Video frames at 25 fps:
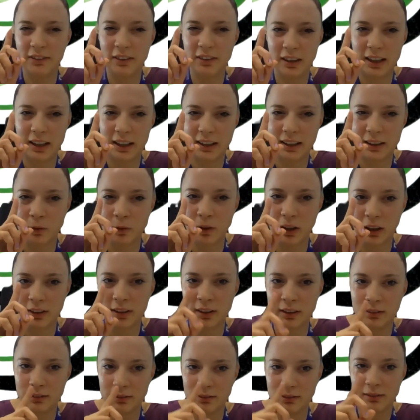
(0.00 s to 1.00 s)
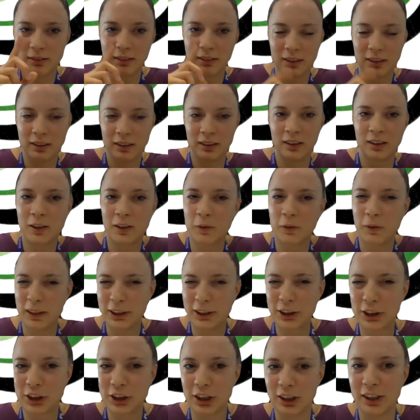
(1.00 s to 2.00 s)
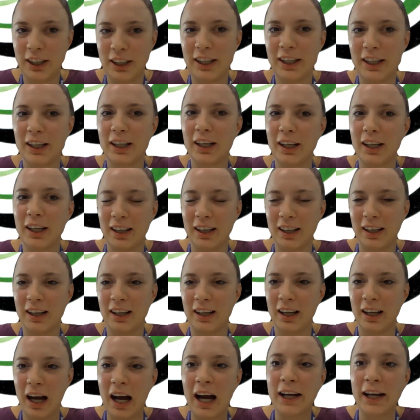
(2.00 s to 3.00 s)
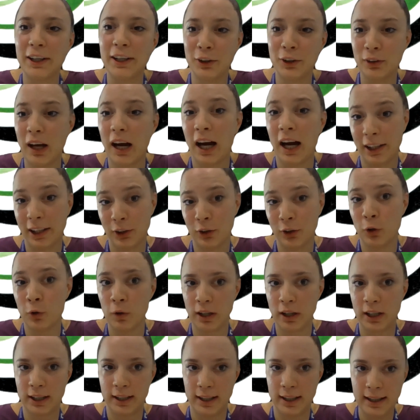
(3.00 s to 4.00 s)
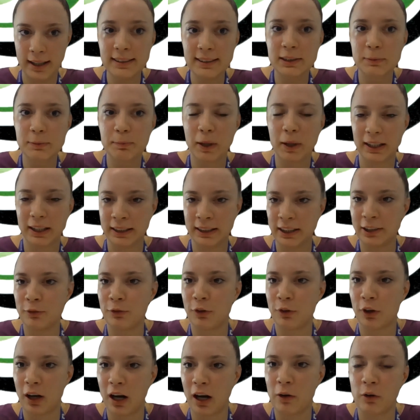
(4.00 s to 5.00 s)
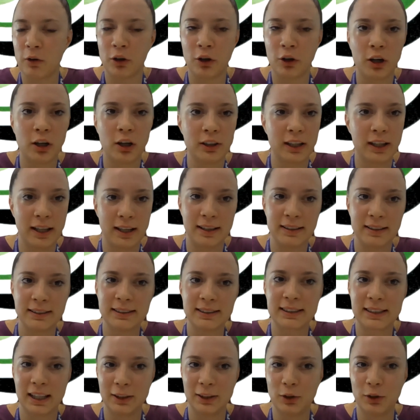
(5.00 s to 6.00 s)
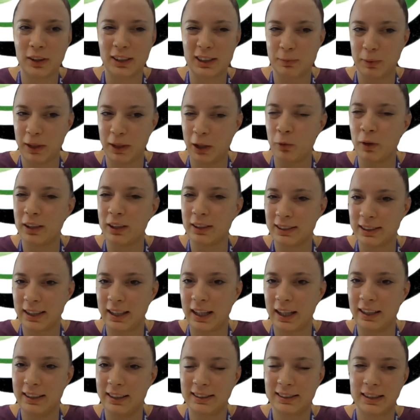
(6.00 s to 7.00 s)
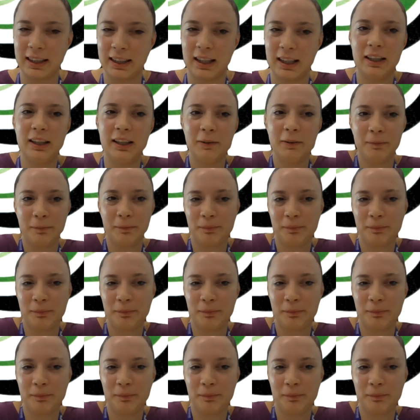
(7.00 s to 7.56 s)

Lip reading: like one question here. I know what it is, but I think for our audience, can you explain what is case study?